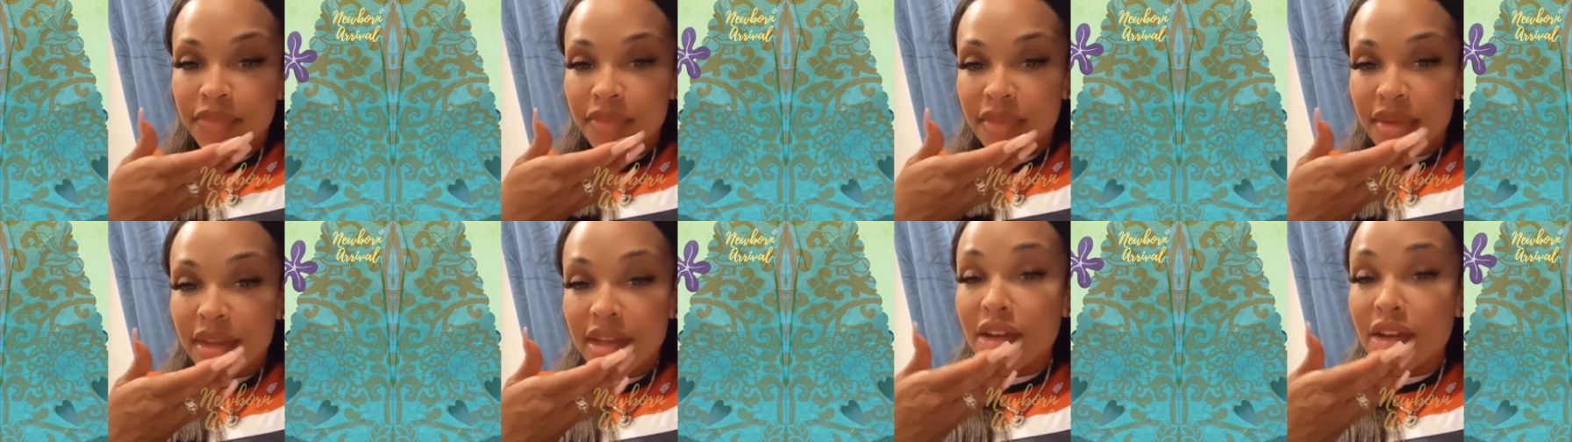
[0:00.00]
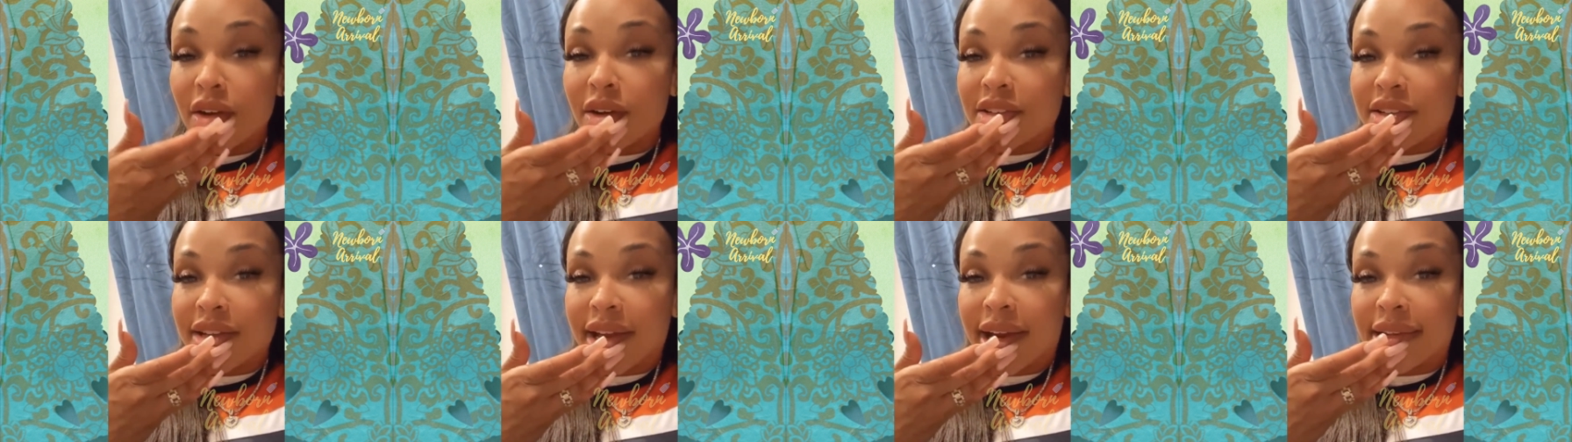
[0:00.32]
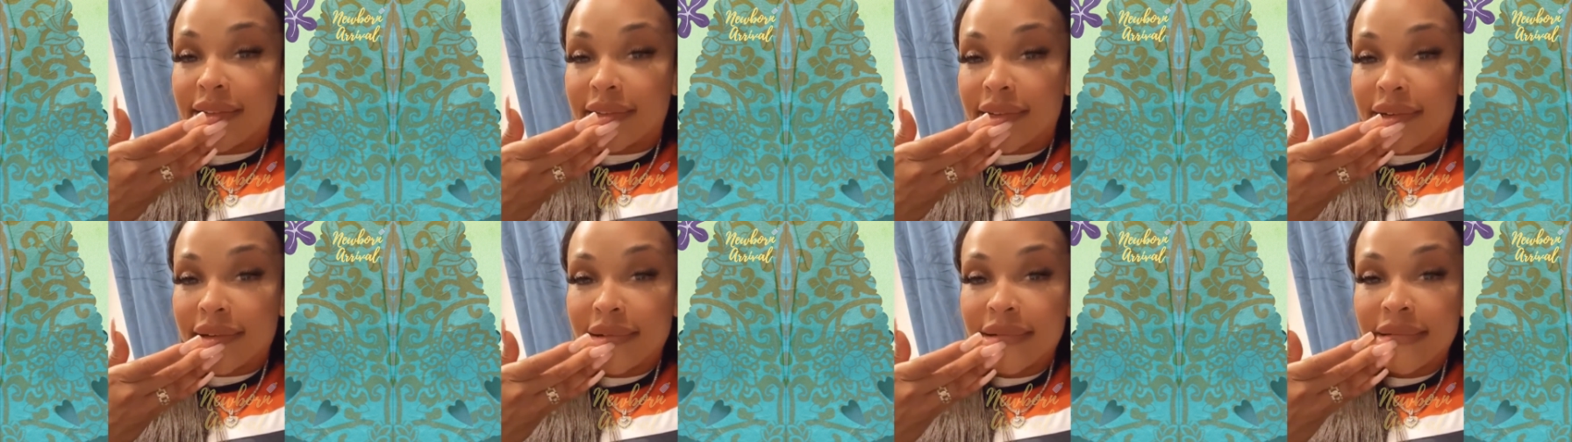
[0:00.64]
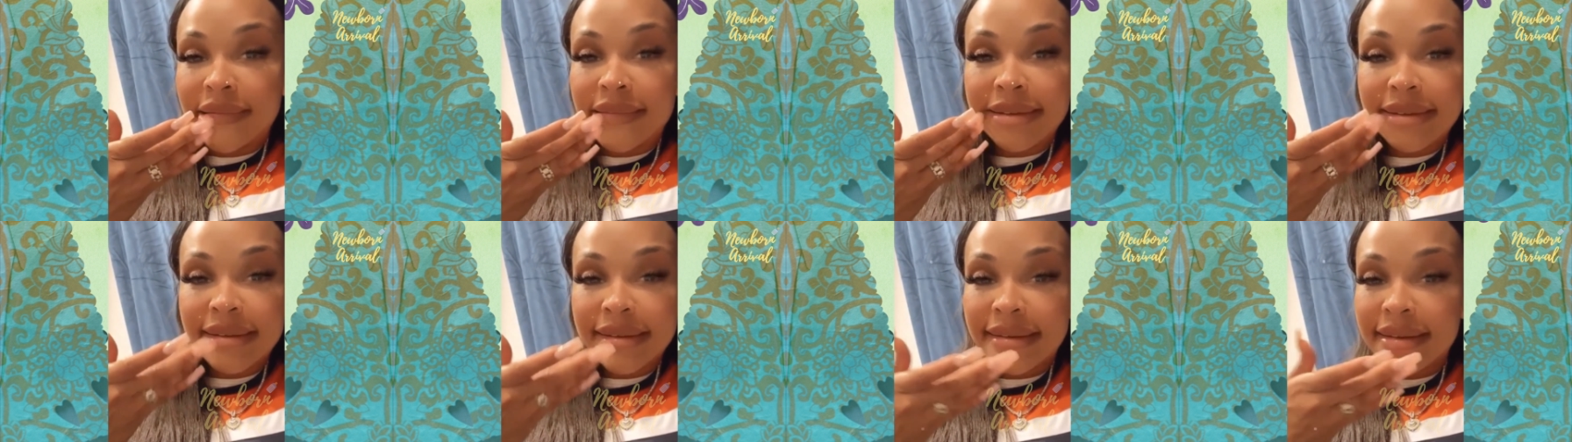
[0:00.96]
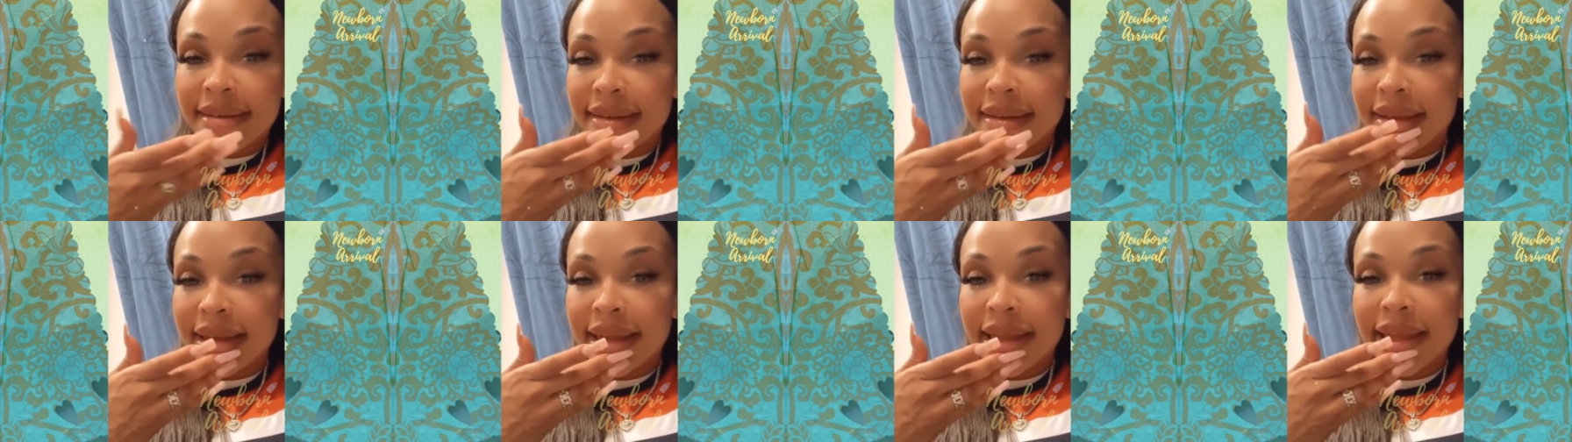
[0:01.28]
You know what you gotta do?
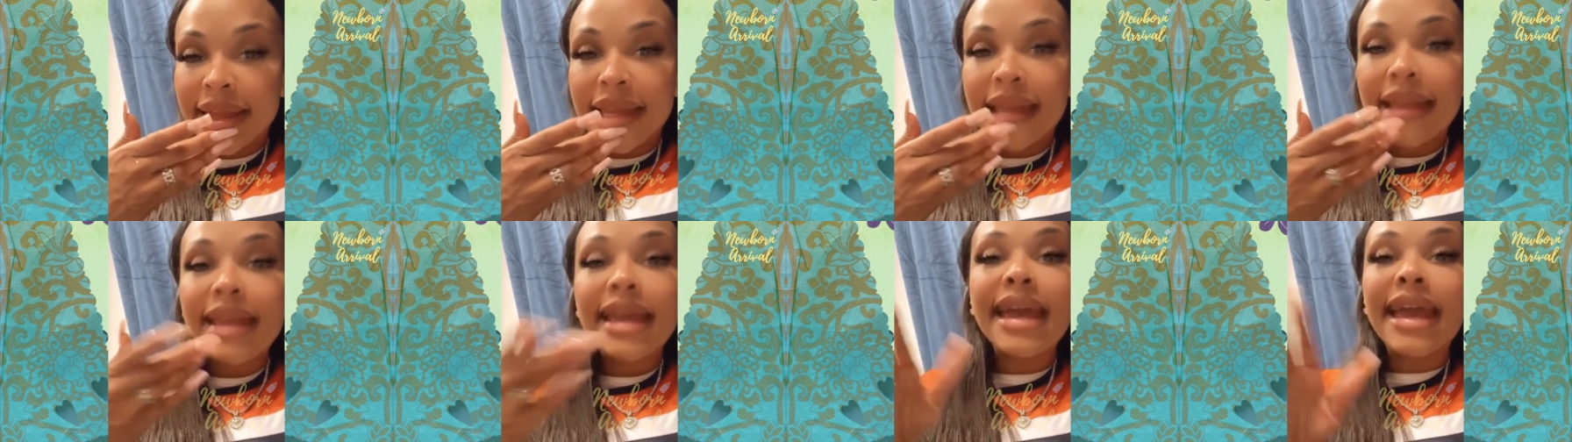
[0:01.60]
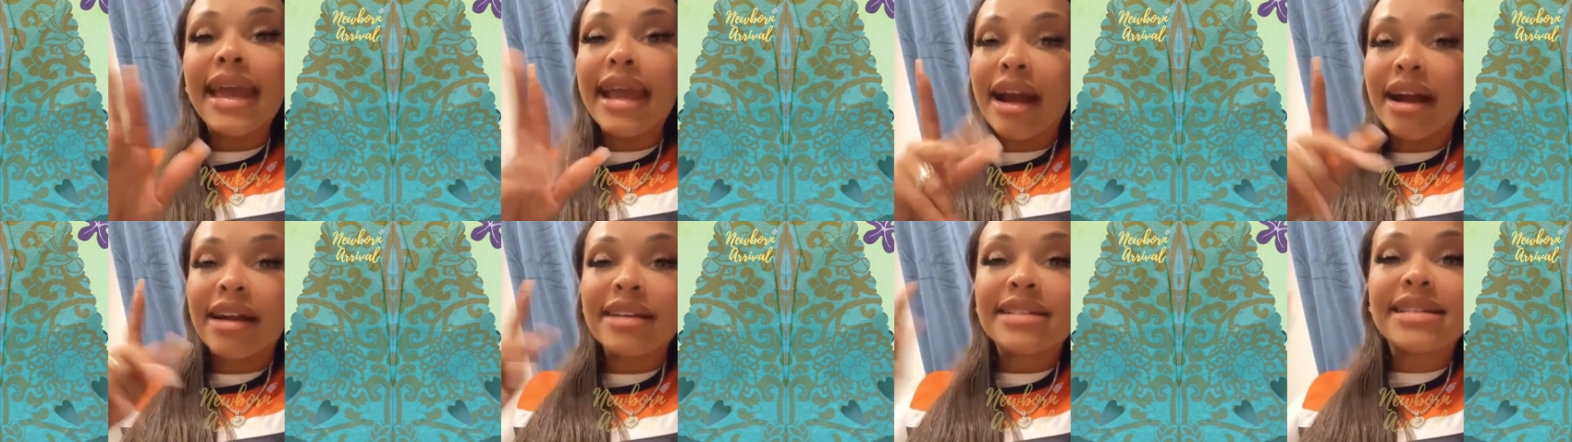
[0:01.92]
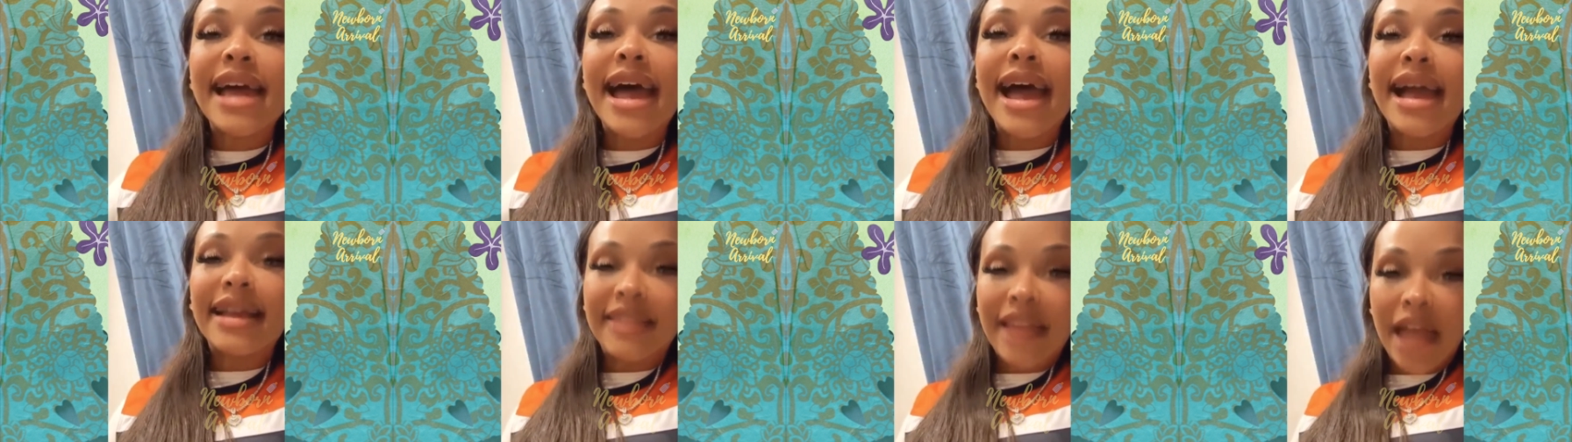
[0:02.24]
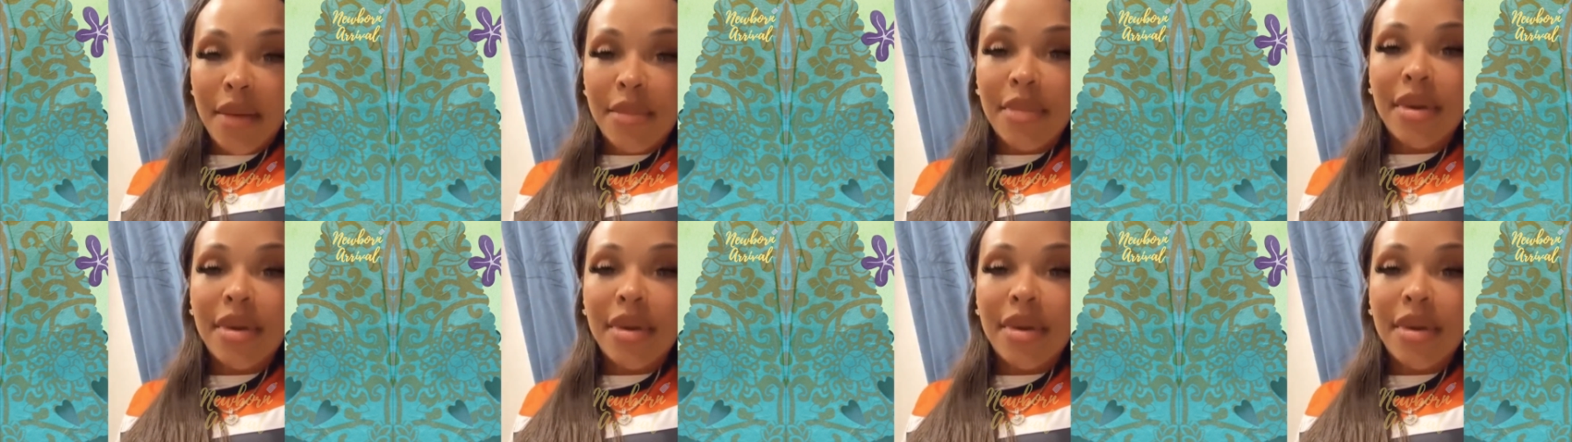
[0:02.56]
No, air tag that butt.